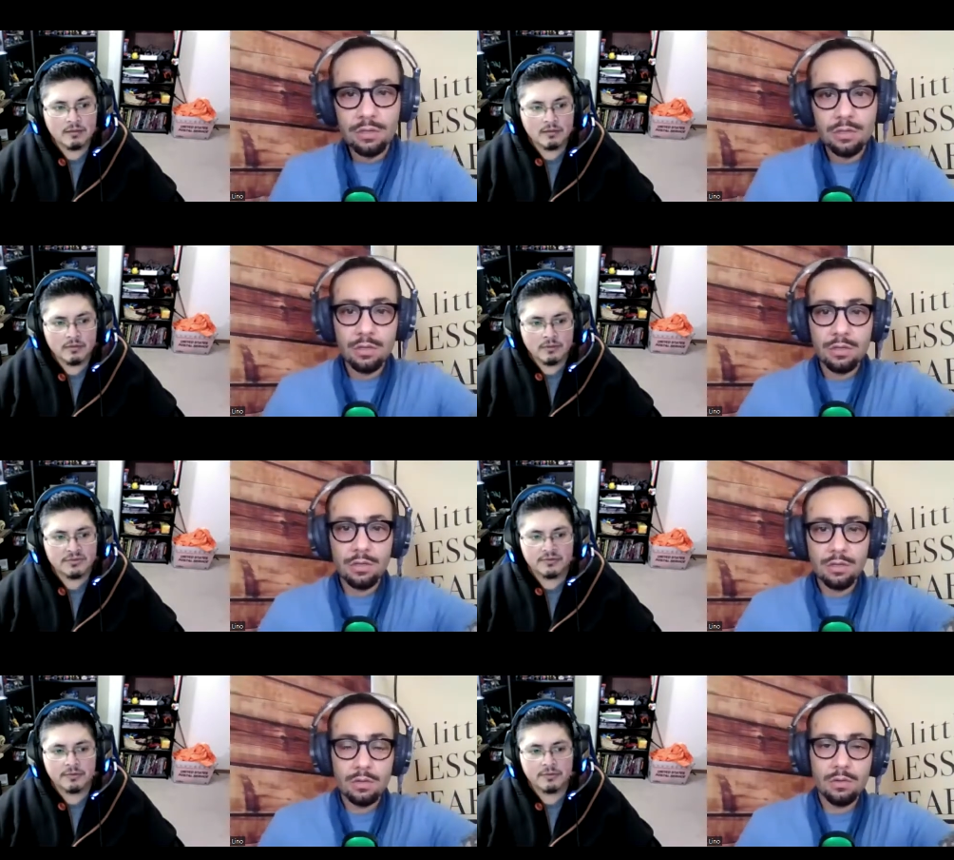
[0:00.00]
Speaker 1: No,
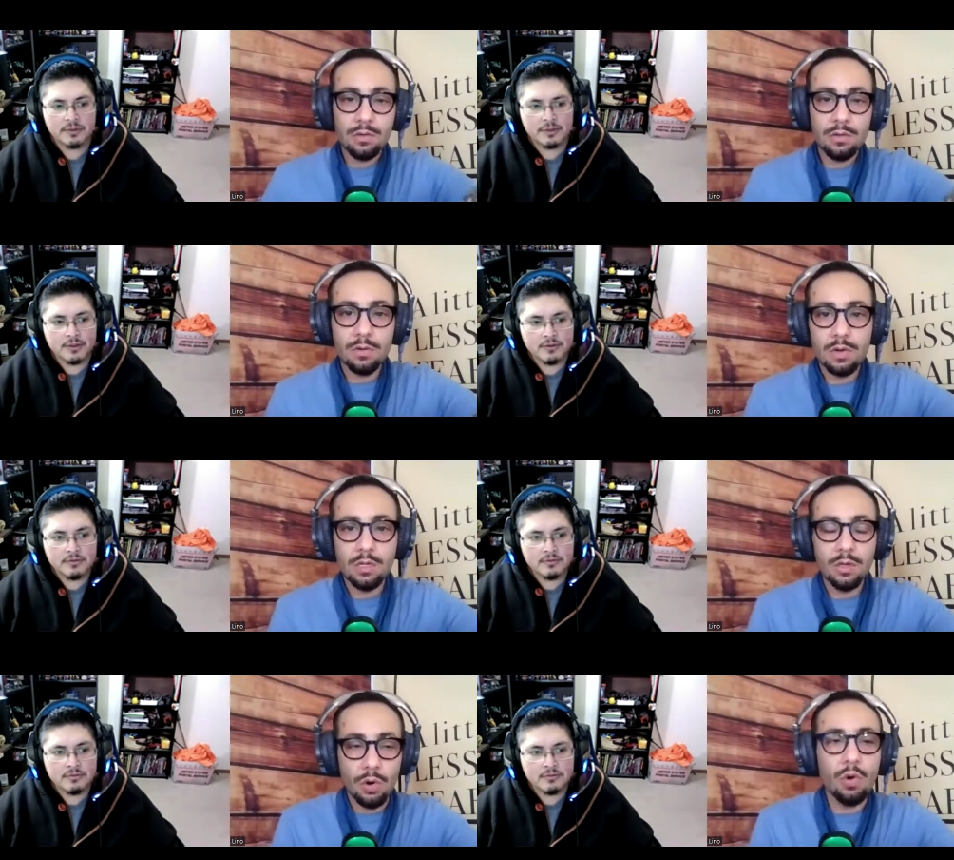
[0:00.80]
just over a year. A
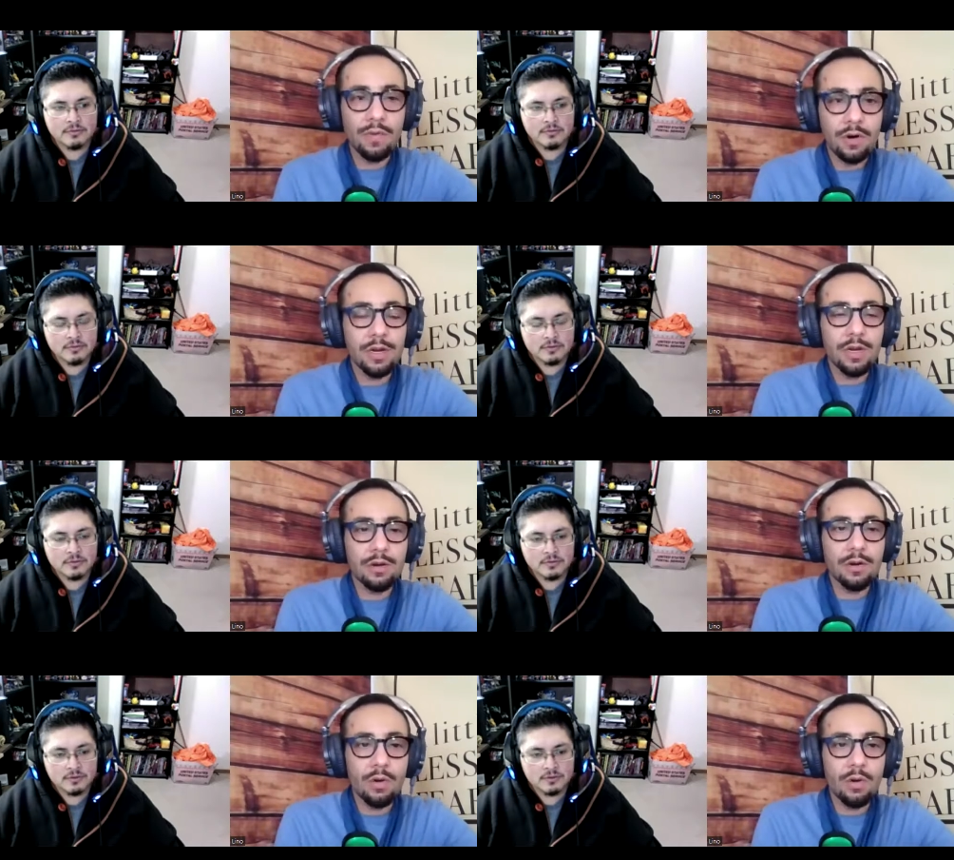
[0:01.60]
little over a year.